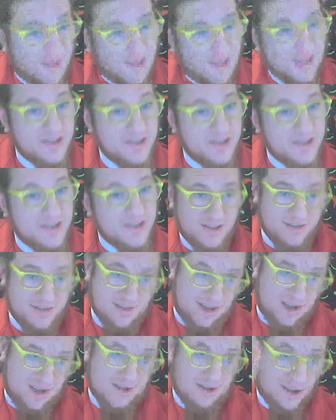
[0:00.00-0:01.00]
This
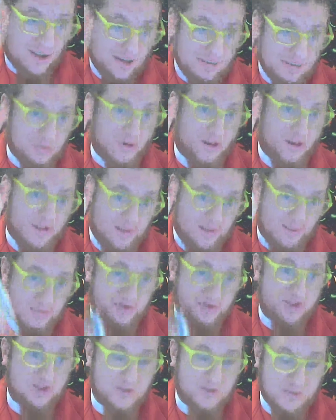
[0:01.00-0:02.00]
is Honey Boy. I'm
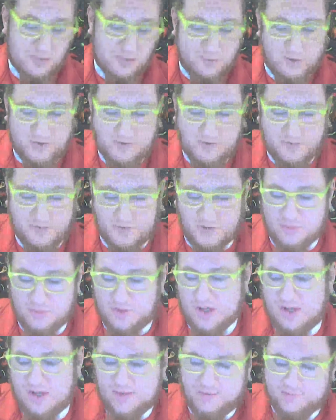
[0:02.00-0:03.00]
sure this would be perfect for you,
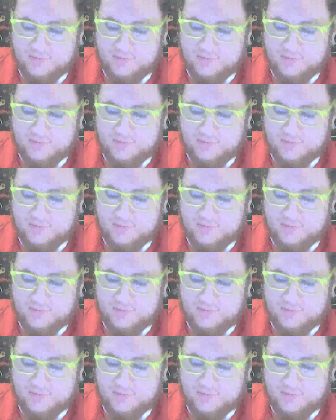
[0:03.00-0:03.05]
buddy.